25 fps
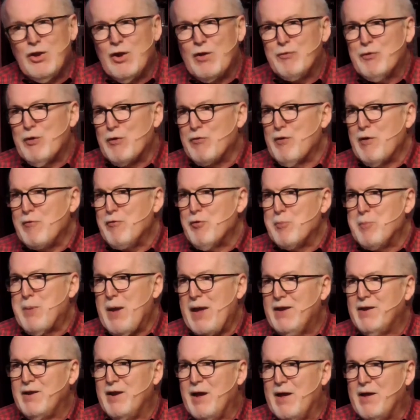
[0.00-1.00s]
if you've ever
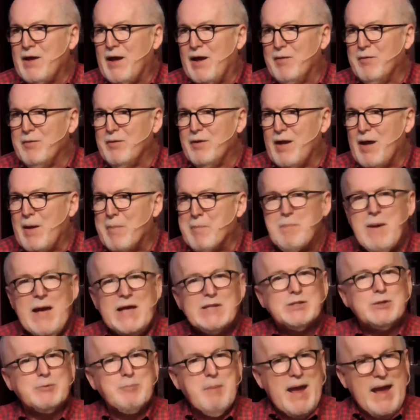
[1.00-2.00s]
been a
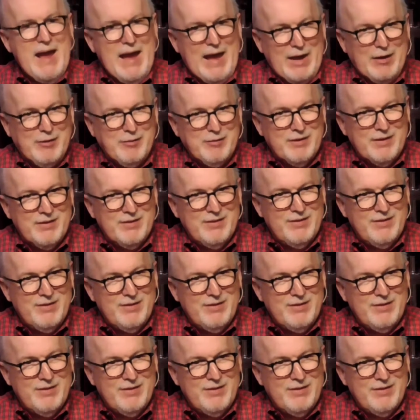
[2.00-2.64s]
best man,